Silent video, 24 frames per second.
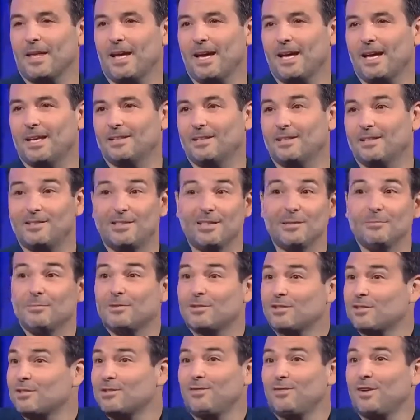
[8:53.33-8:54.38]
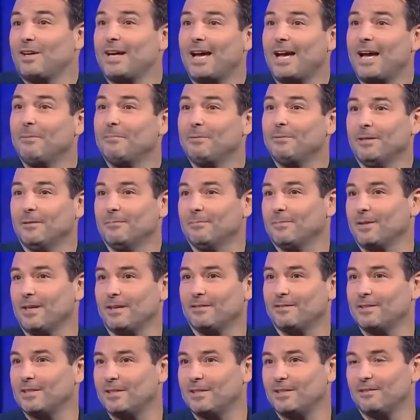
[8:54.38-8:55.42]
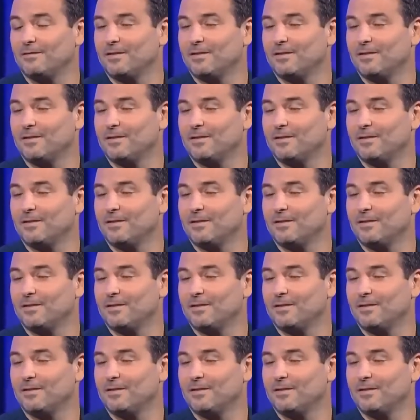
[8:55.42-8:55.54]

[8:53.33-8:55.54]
And he seems just very happy. I think he